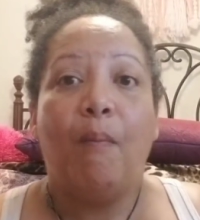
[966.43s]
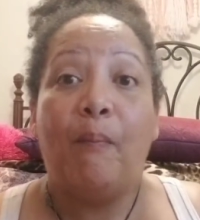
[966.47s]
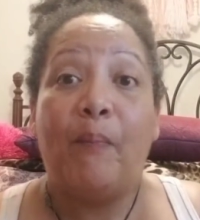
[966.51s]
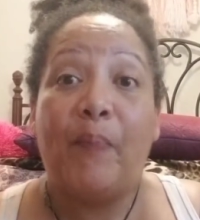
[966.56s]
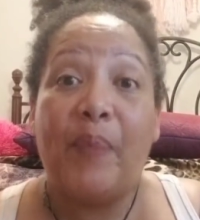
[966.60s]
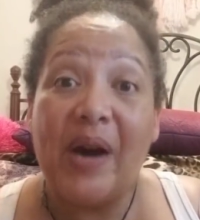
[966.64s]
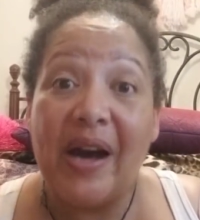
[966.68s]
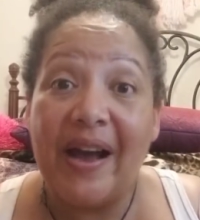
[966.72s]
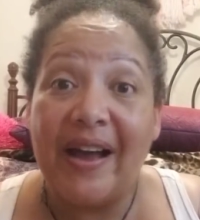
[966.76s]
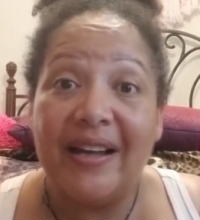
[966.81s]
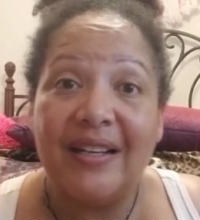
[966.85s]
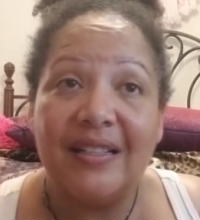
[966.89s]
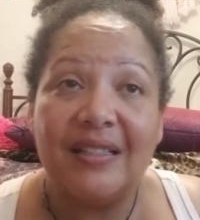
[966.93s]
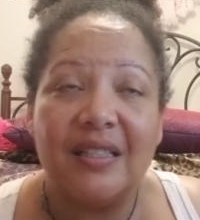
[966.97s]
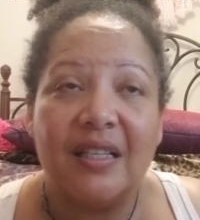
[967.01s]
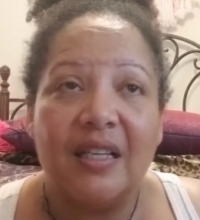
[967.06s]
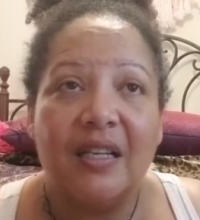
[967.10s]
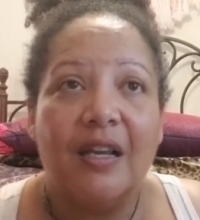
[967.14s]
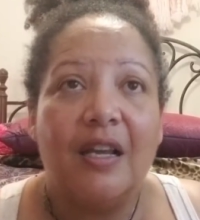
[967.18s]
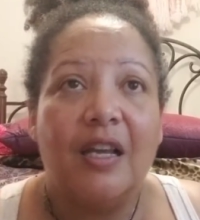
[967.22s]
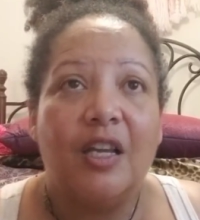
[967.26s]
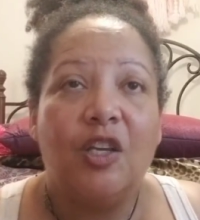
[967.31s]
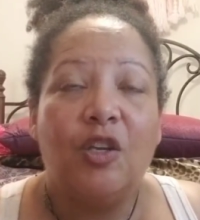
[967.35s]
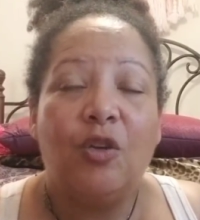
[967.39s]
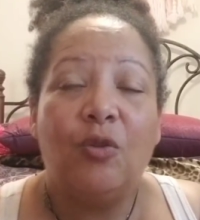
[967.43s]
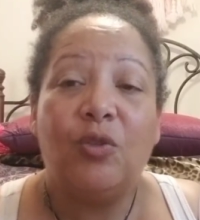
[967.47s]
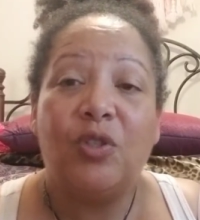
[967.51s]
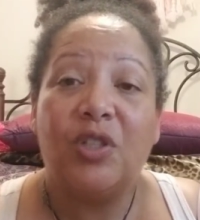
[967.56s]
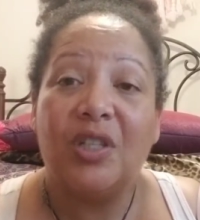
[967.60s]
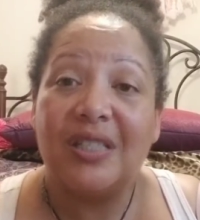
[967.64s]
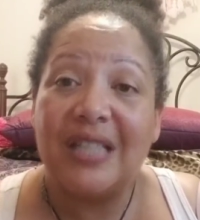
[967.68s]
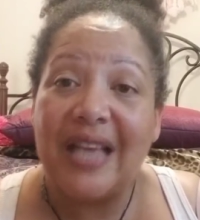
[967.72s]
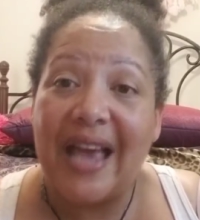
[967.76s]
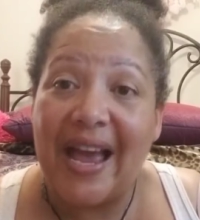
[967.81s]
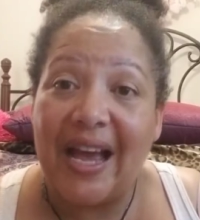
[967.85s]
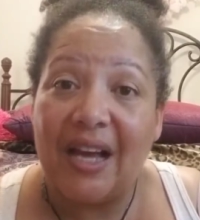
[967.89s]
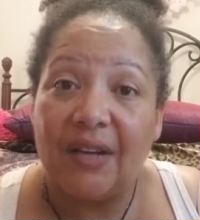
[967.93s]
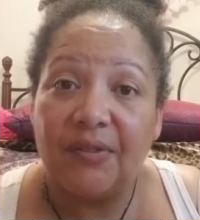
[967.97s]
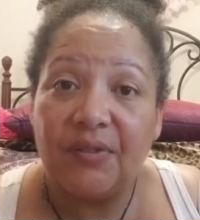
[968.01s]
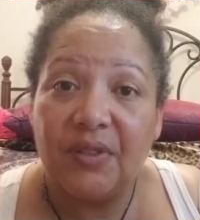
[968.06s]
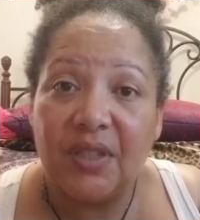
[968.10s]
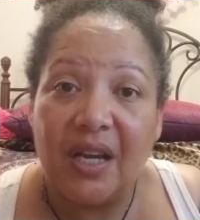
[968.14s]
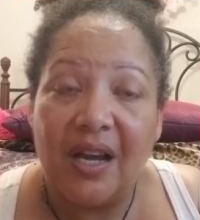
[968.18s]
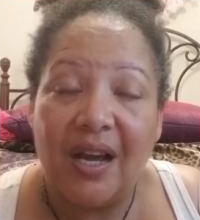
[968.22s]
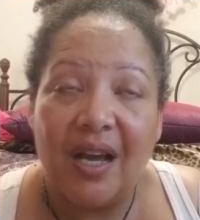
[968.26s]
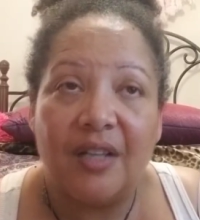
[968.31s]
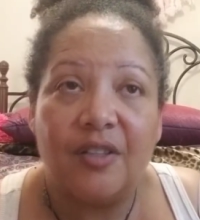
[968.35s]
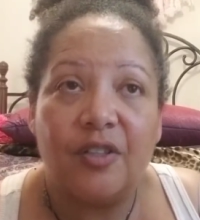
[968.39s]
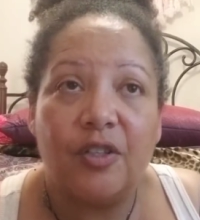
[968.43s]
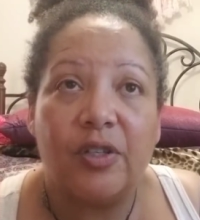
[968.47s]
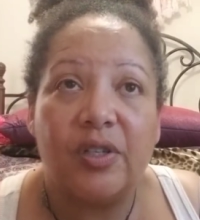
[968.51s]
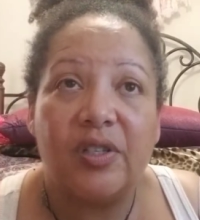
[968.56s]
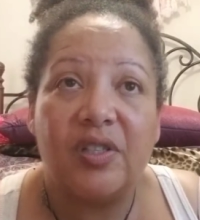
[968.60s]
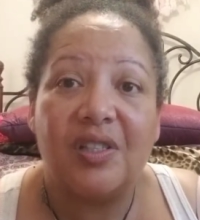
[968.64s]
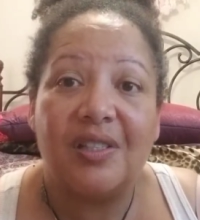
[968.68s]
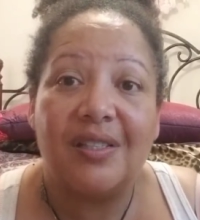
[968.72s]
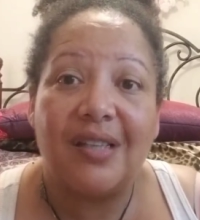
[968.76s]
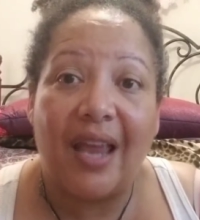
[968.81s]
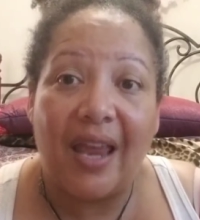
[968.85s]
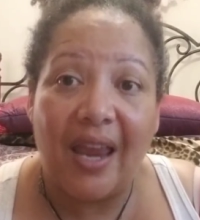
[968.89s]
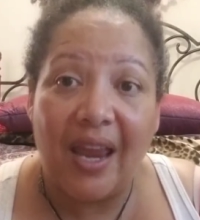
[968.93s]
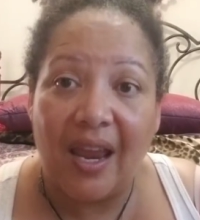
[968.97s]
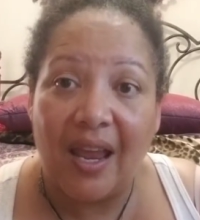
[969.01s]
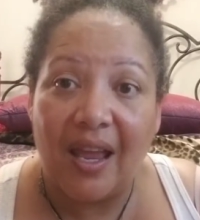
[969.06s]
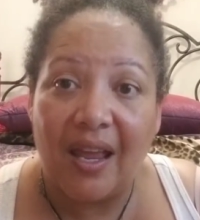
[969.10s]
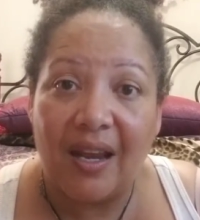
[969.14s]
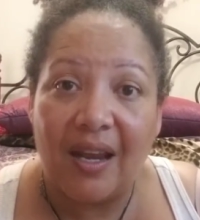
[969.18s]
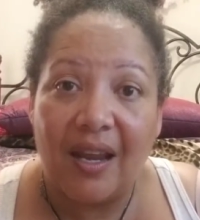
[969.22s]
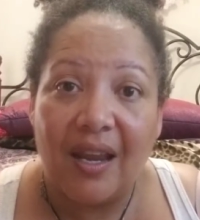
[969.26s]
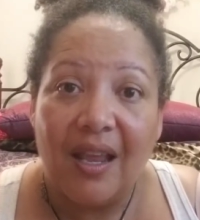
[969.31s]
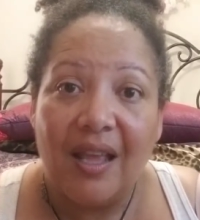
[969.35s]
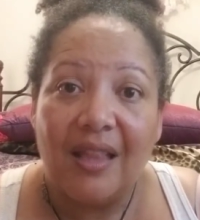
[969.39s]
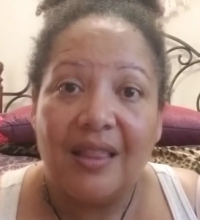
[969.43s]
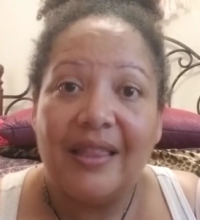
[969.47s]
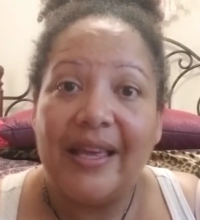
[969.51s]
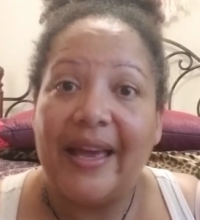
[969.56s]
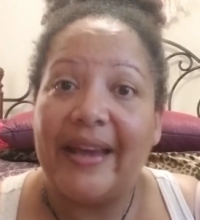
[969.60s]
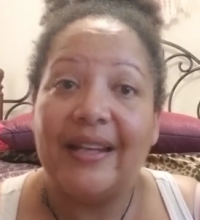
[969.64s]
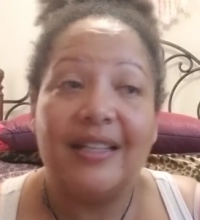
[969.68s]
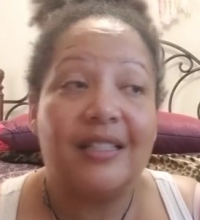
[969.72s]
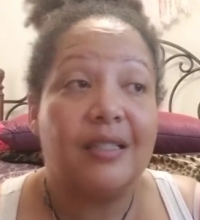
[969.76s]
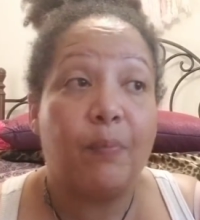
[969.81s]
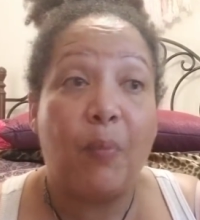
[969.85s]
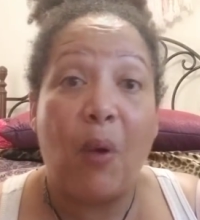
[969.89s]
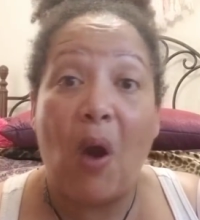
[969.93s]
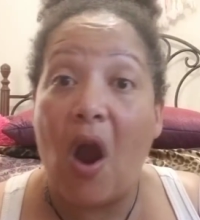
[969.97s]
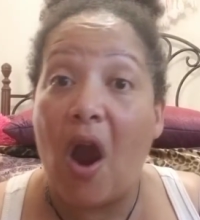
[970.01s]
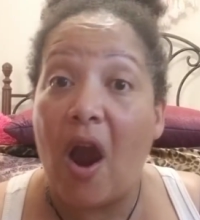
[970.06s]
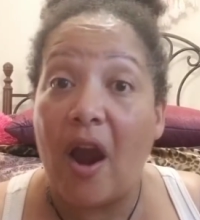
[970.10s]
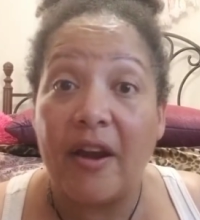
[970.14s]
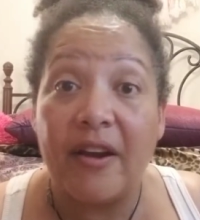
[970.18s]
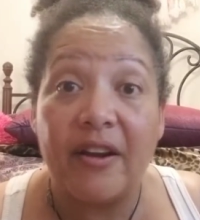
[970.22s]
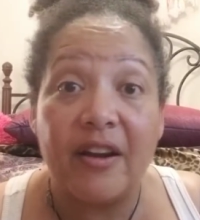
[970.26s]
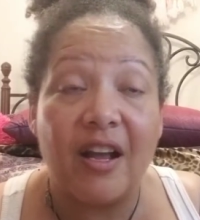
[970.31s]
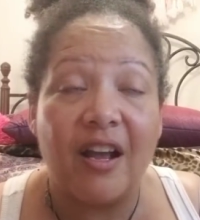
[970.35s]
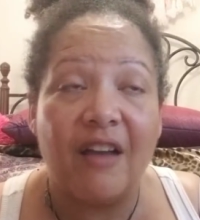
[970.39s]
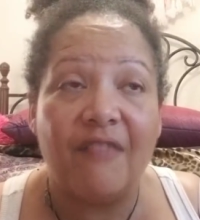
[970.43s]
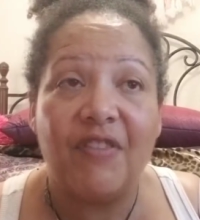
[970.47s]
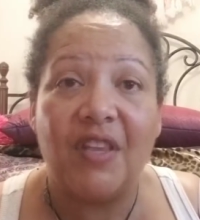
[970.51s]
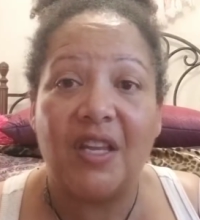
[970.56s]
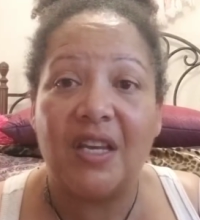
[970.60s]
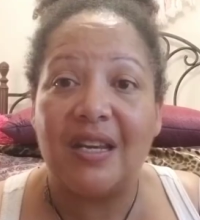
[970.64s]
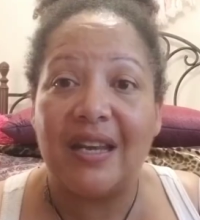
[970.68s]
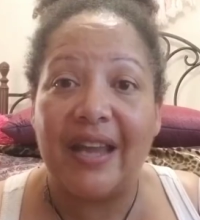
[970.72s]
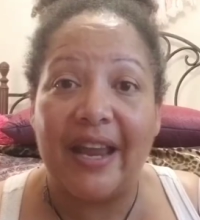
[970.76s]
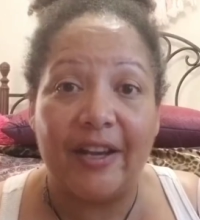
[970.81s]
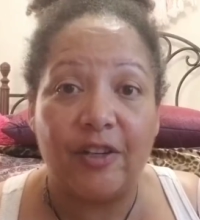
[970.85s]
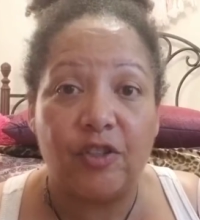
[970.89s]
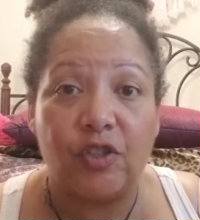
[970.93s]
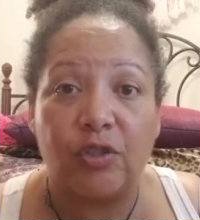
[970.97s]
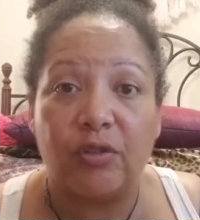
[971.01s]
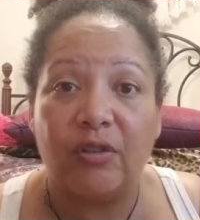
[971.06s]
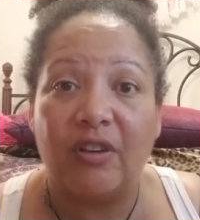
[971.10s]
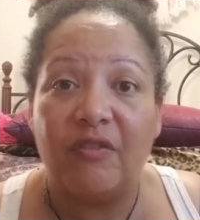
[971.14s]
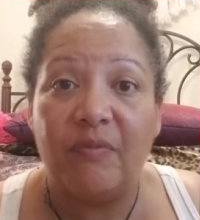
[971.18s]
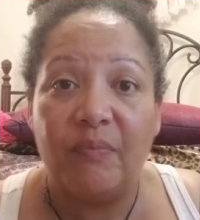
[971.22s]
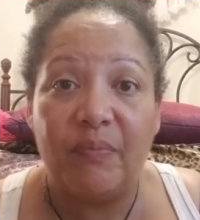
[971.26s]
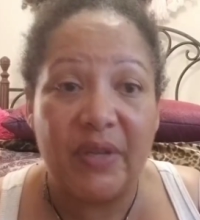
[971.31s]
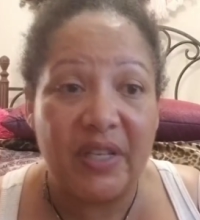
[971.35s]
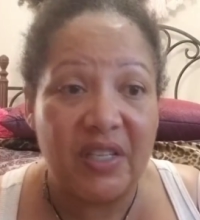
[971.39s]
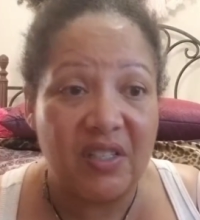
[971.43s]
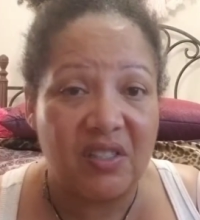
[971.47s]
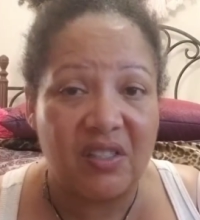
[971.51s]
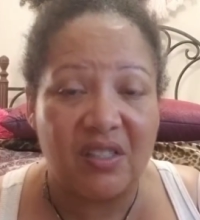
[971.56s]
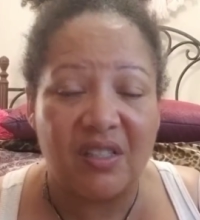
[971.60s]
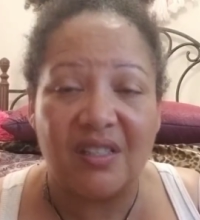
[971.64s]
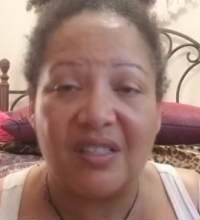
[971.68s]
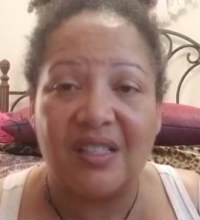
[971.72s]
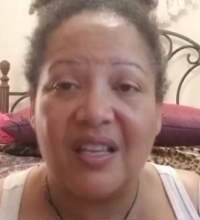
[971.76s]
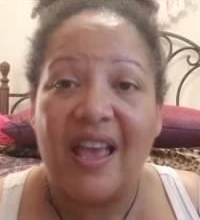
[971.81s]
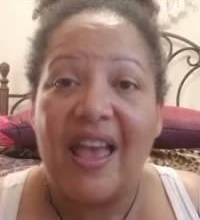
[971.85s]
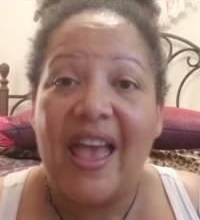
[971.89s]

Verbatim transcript: But you just have to understand that is part of the nature of business.